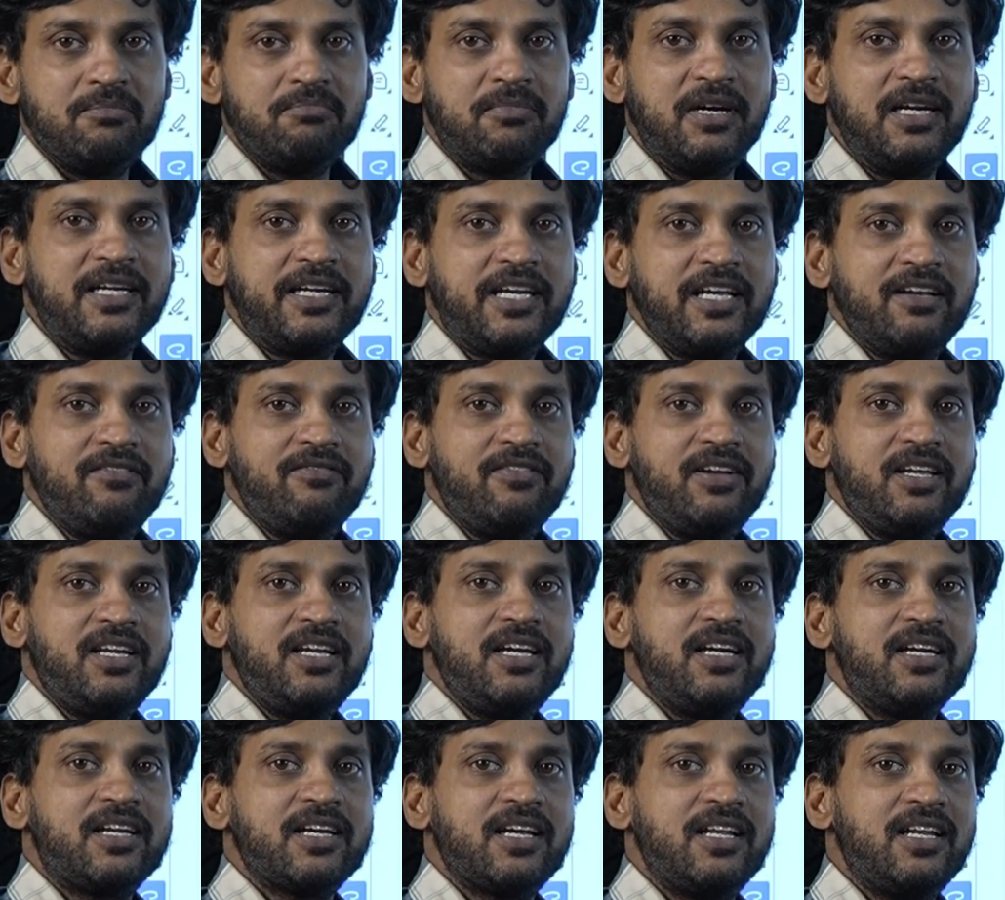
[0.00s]

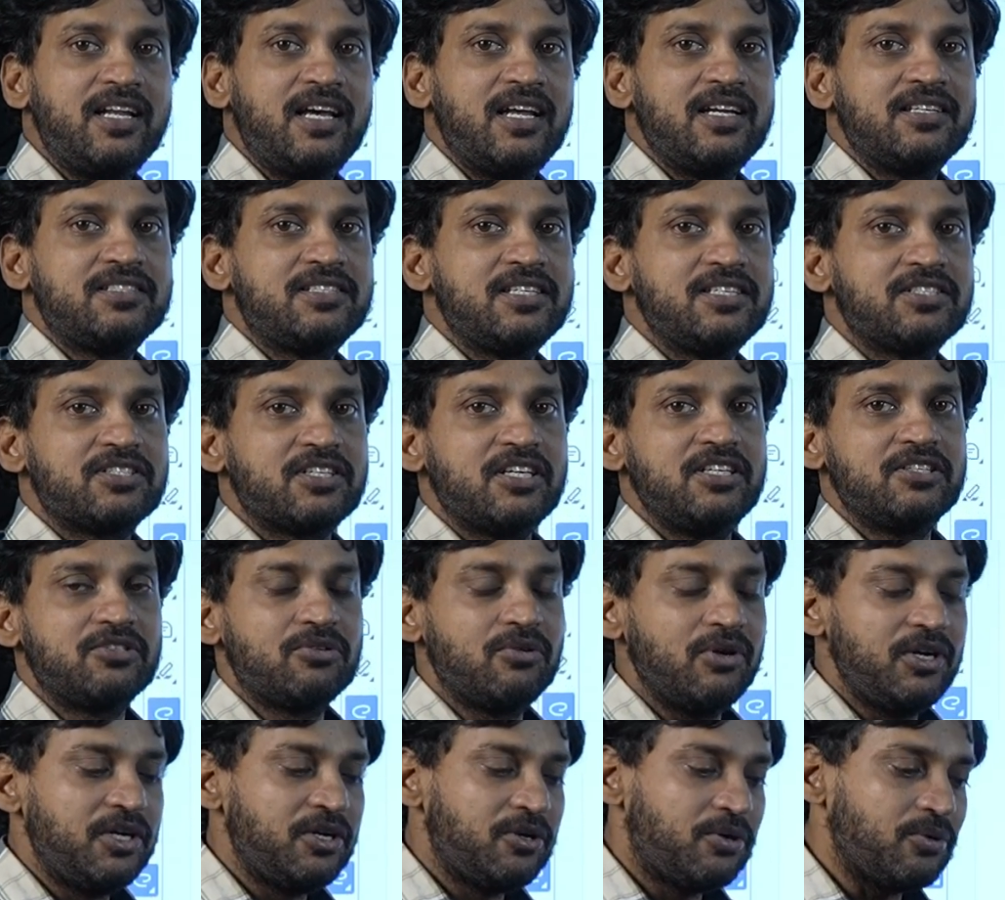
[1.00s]
multivariate analysis is
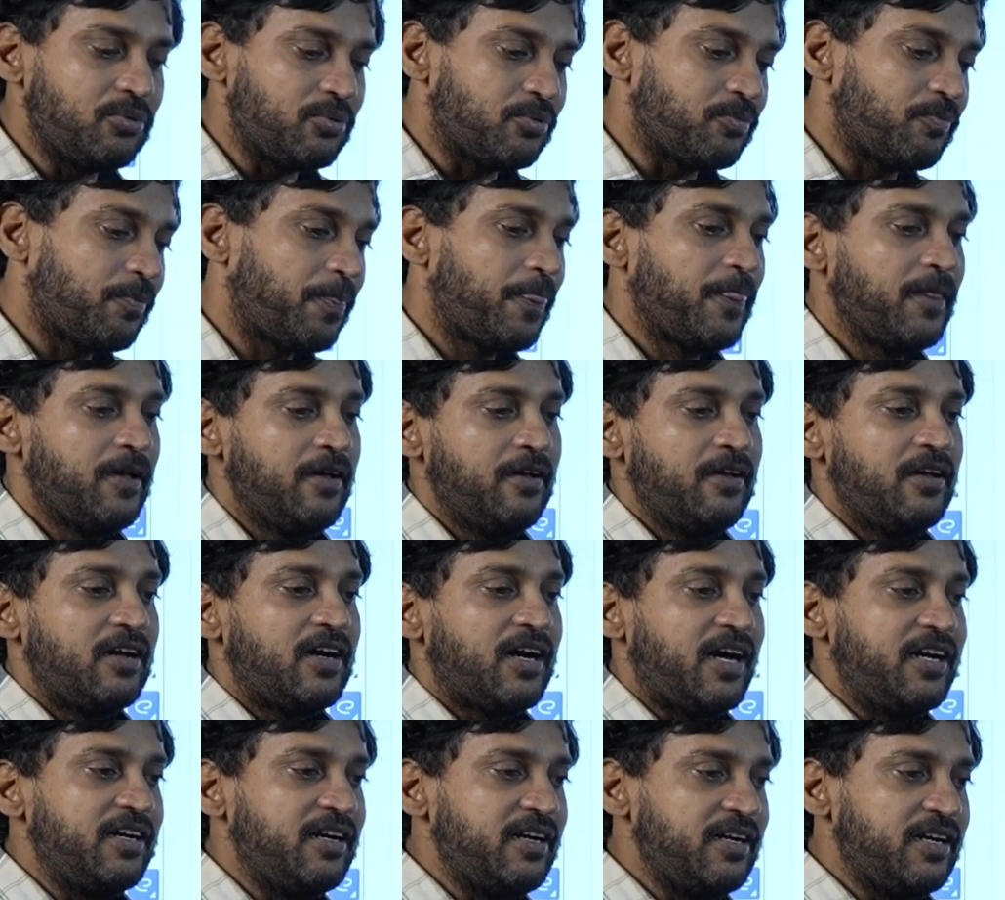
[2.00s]
going to
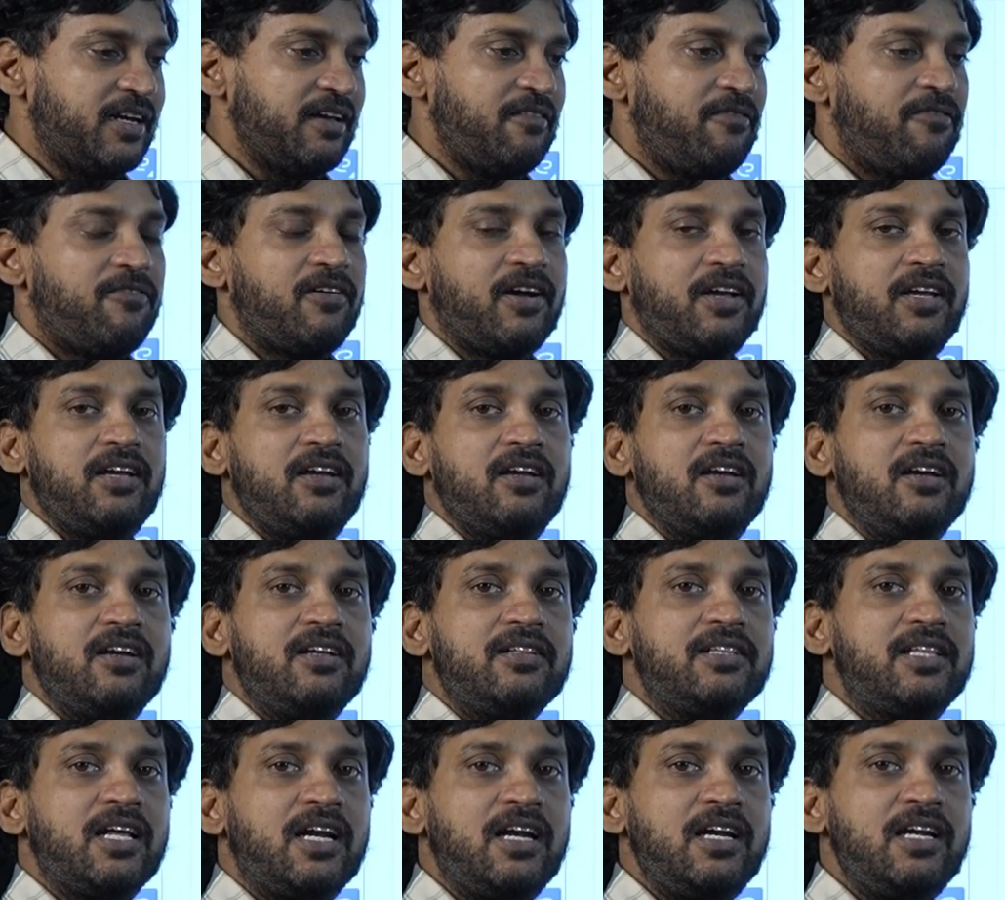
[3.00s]
identify
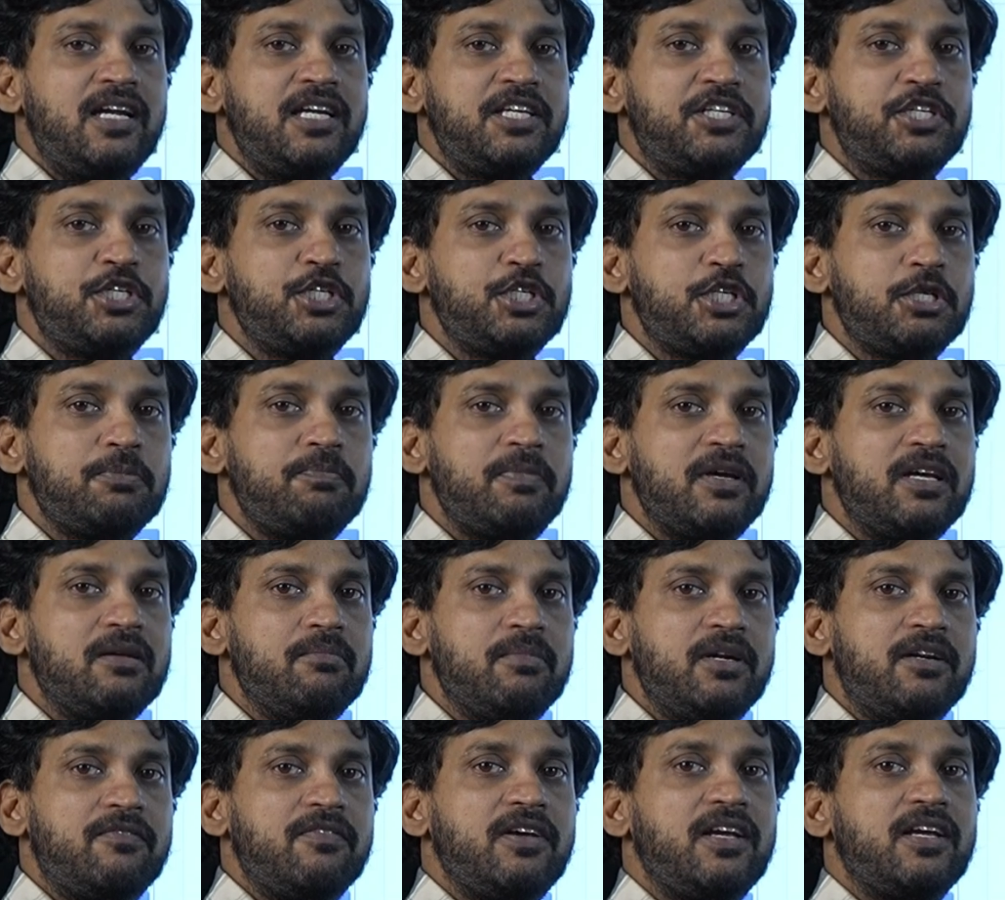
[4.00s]
the relationship in
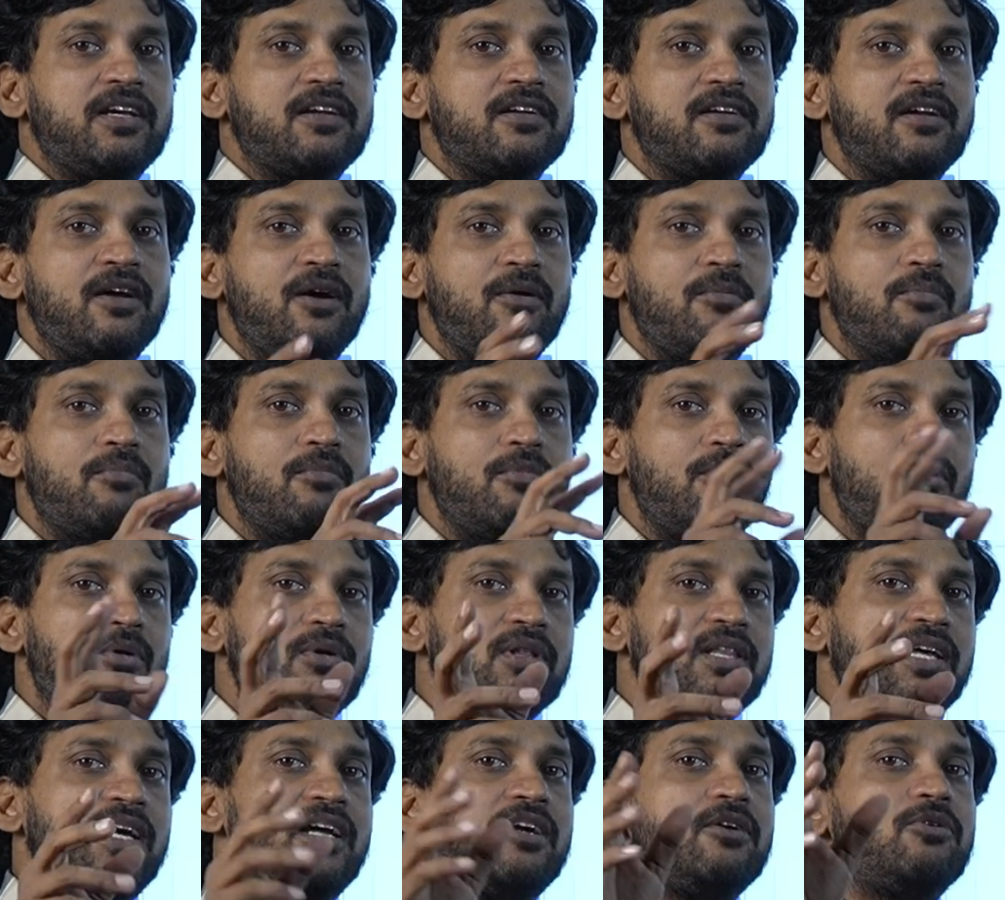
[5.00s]
between
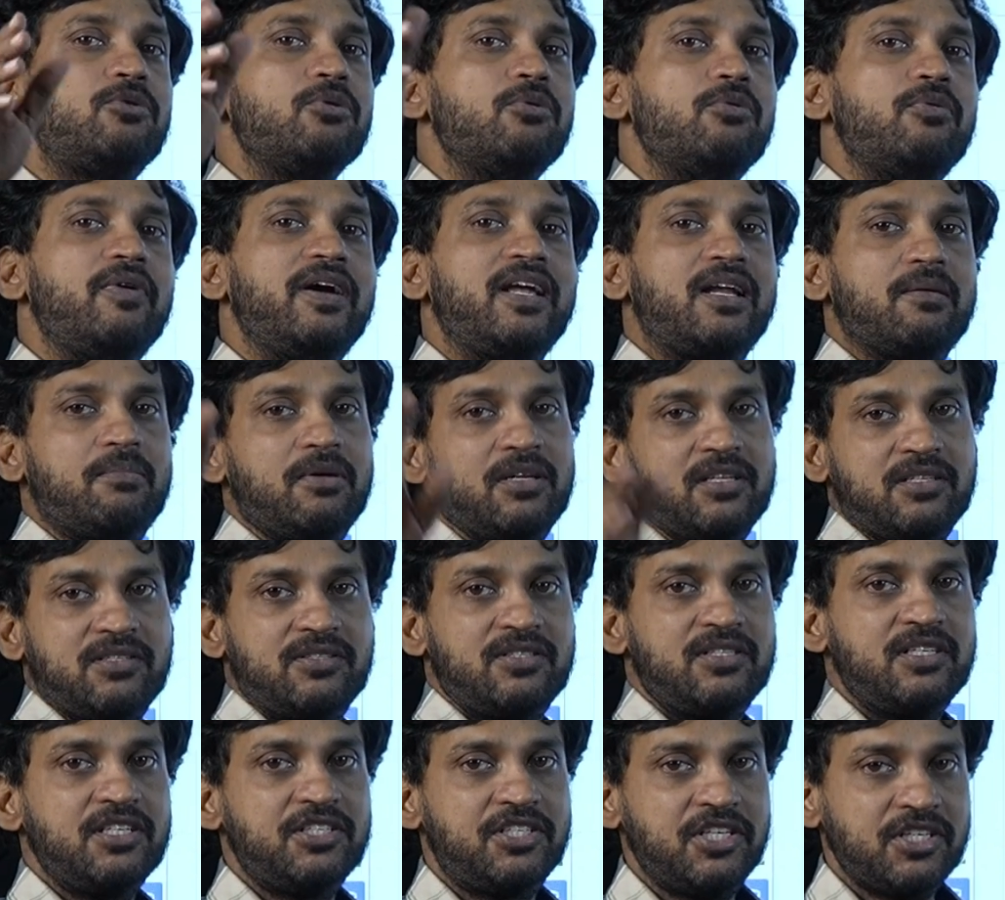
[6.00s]
more than two
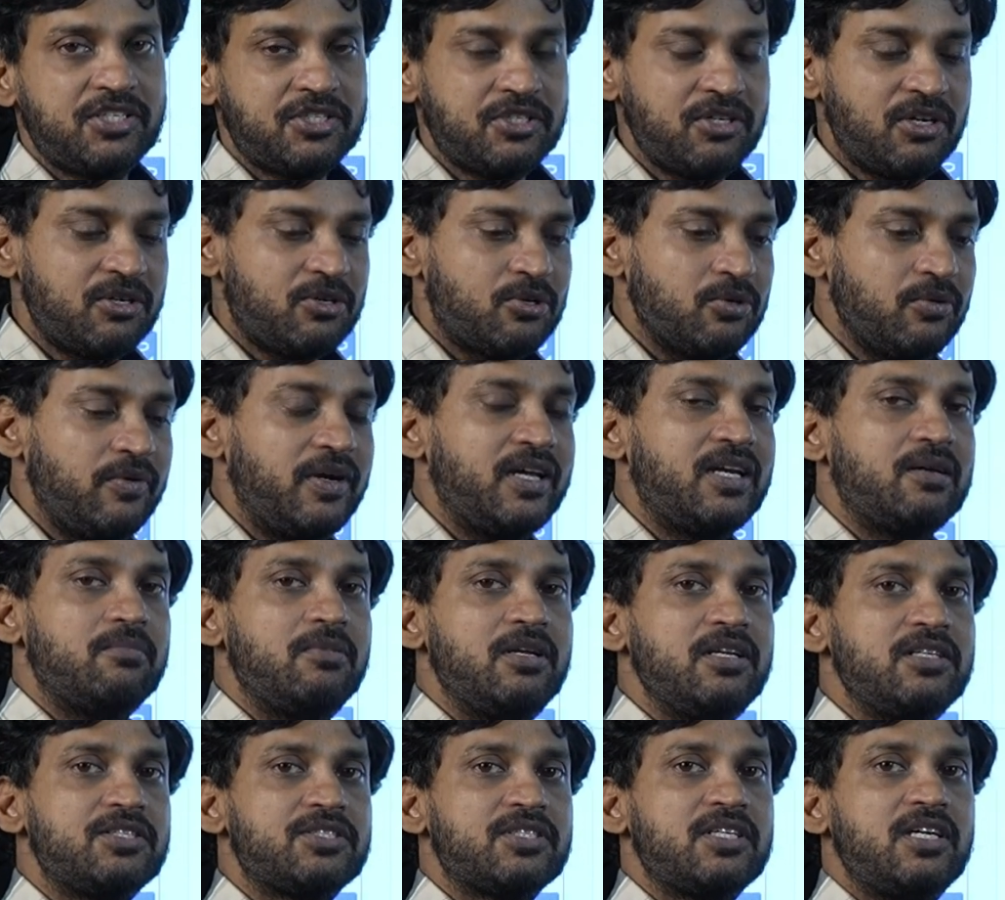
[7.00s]
variables. It's just not two
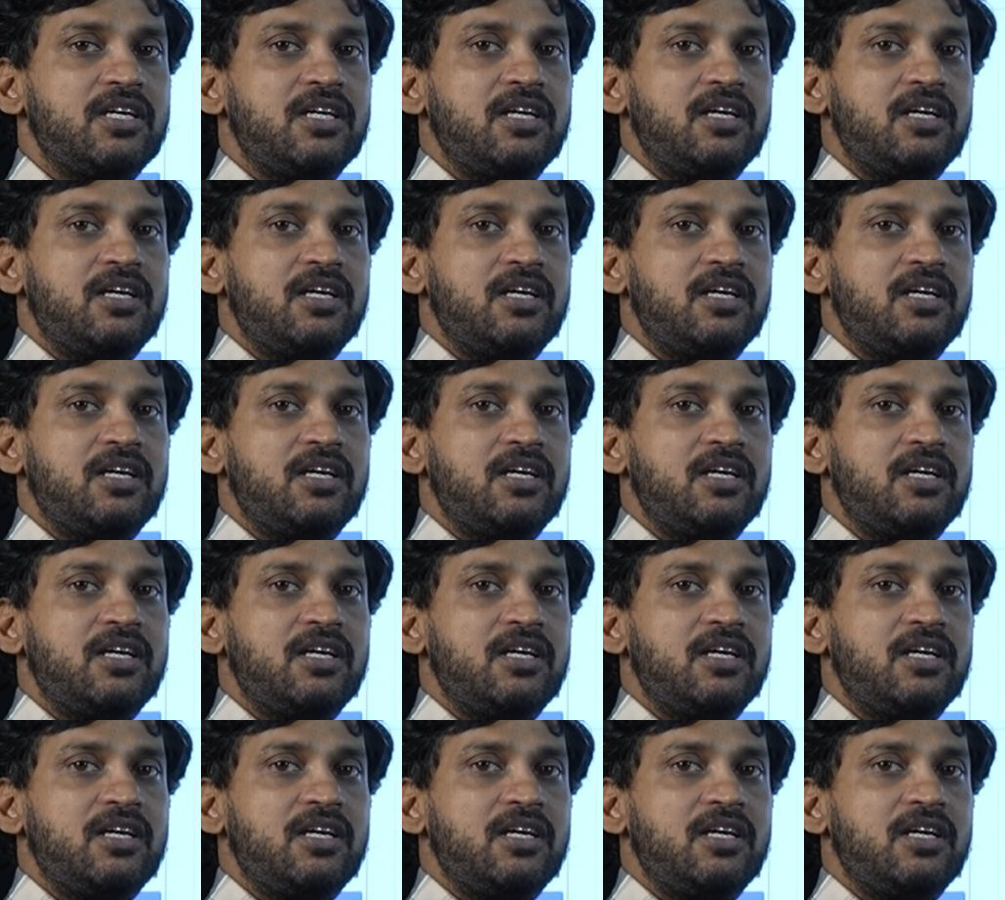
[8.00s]
variables.